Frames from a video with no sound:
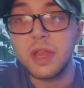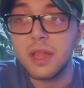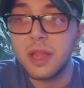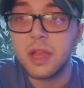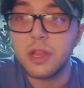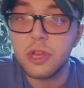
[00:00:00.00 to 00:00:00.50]
in
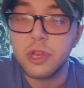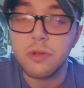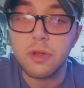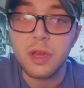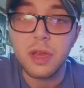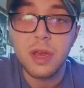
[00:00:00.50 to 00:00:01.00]
the
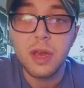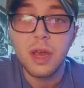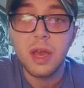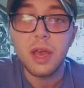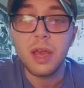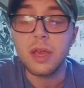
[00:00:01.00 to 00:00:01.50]
industry
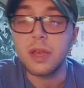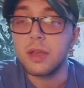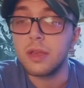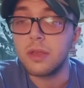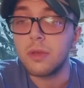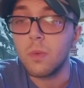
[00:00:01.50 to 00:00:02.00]

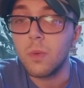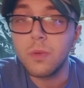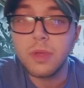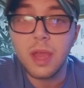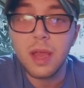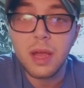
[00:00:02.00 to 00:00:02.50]
is Wu
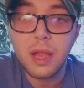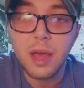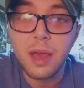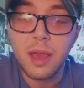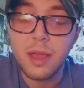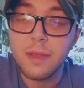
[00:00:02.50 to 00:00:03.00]
Tang
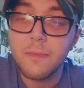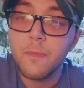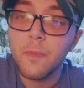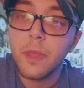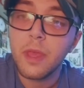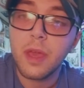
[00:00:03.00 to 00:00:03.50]
Clan
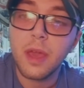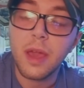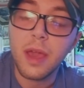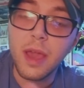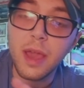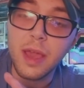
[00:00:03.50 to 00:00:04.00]

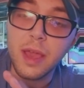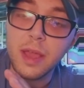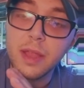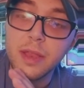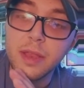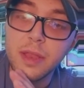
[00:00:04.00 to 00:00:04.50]

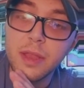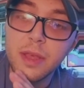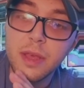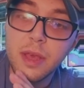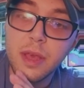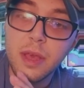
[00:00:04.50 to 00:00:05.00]
and
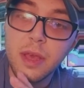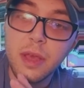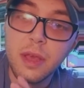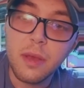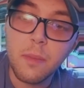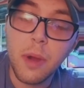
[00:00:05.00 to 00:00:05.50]

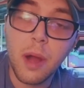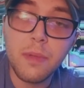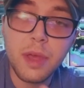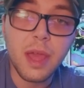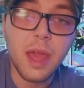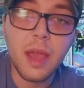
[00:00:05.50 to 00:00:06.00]

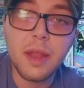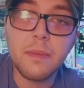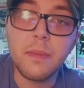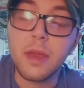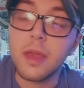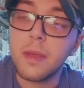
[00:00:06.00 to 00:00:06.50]
Public
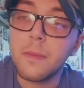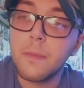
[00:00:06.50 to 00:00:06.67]
Enemy